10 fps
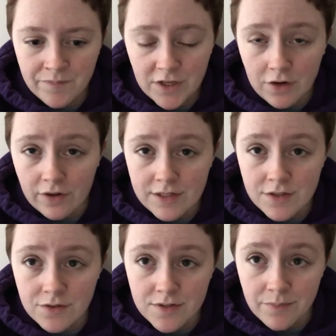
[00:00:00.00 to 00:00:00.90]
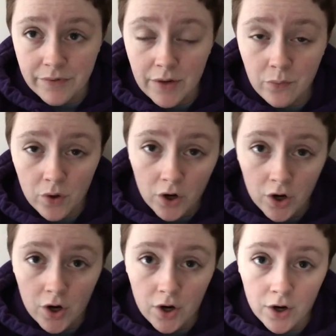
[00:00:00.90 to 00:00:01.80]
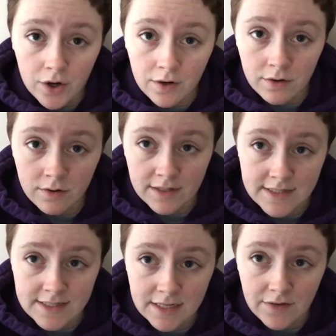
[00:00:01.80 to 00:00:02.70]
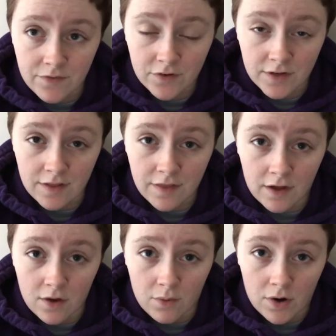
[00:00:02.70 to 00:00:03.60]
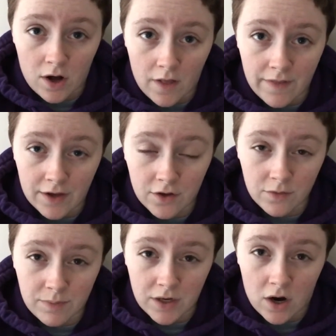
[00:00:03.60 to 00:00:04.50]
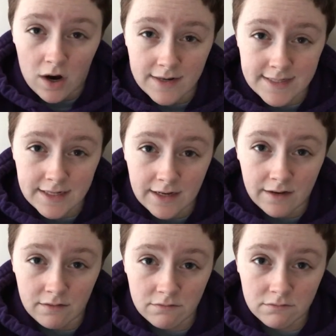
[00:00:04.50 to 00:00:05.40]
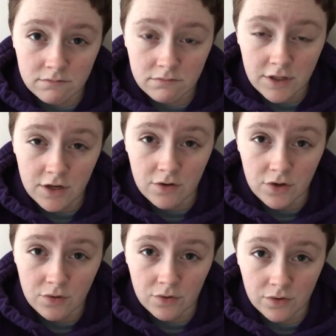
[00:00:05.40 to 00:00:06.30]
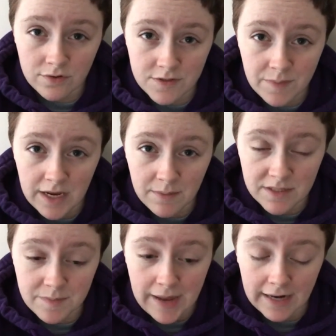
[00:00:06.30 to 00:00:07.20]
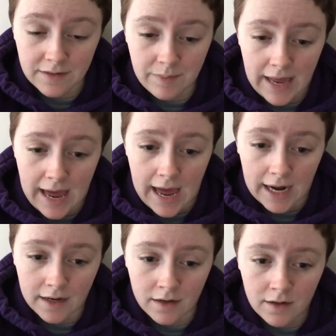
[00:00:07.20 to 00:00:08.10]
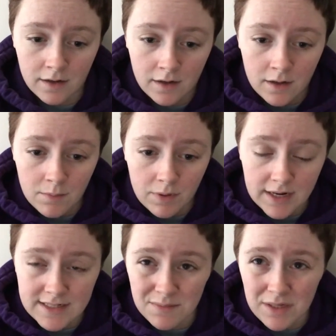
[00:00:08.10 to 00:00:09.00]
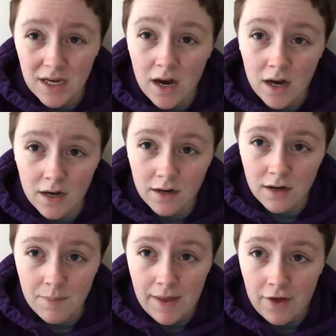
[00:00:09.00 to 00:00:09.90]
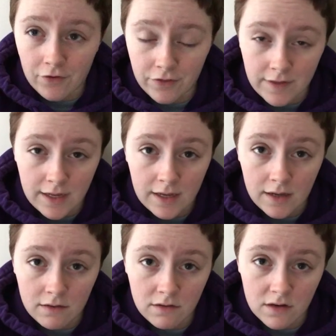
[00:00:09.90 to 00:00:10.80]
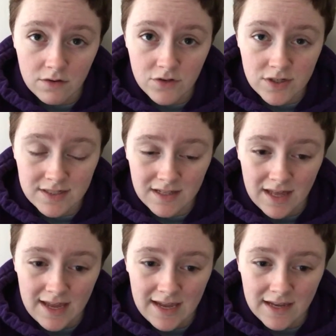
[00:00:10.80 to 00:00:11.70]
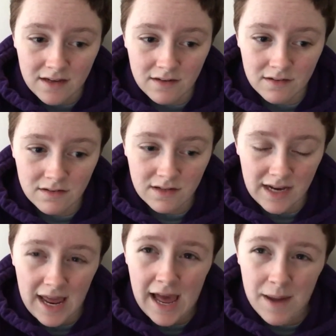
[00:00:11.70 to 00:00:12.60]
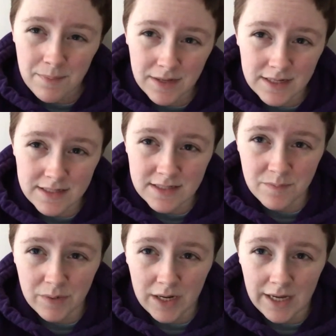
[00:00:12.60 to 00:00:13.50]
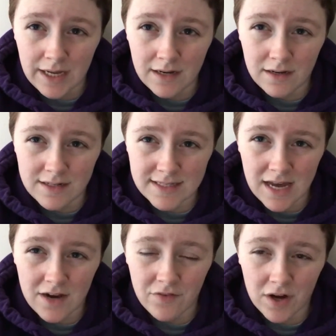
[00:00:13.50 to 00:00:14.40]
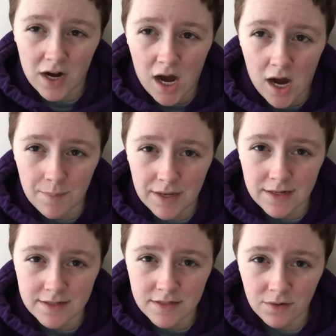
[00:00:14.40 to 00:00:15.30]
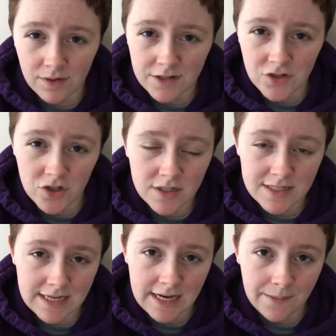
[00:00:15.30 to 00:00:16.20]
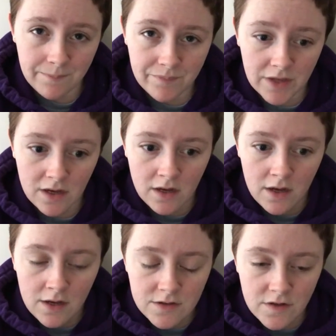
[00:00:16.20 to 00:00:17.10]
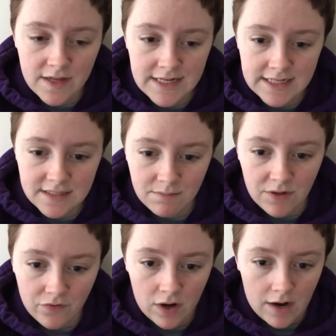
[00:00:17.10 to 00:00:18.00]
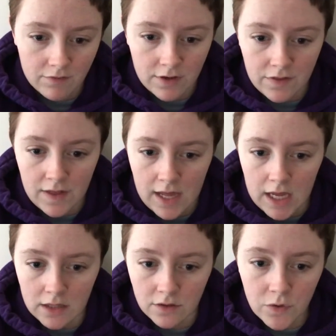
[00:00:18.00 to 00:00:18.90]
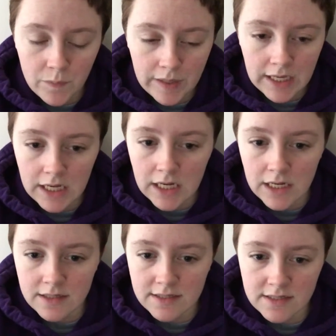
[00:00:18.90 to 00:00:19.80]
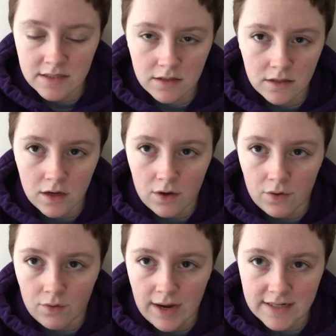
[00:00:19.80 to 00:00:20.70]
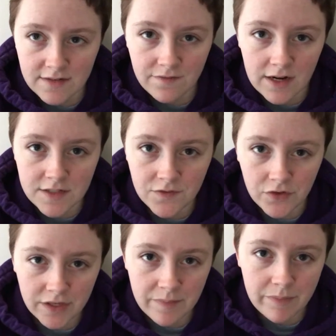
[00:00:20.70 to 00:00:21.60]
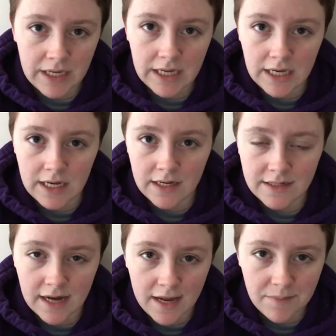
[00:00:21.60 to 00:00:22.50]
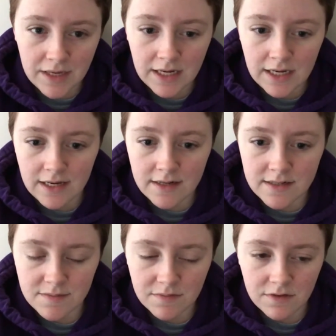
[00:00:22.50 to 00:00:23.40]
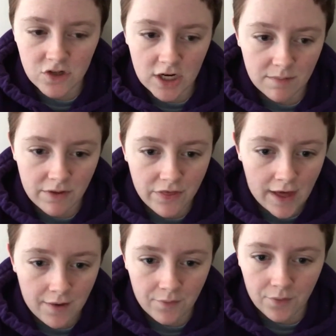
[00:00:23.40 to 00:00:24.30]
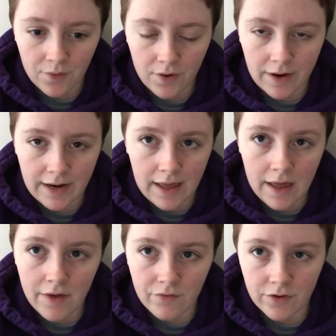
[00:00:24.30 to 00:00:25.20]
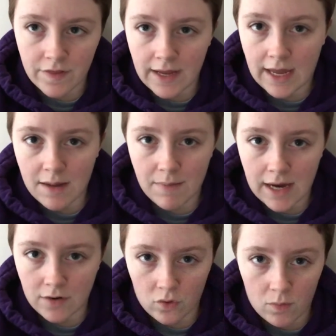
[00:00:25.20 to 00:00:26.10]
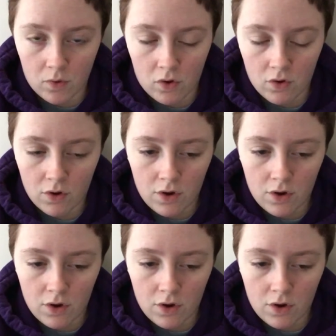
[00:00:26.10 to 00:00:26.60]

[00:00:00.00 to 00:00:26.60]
you know, let's do some blood work. Let's see if there's anything going on that could be causing, you know, you to lose babies back to back. Because I'm young, I'm healthy, you know, she's like, it happens, but it's kind of uncommon, so let's just see. So they tested me for everything. Lupus, you know, antiphospholipid, diabetes, checked my thyroid, everything came back normal.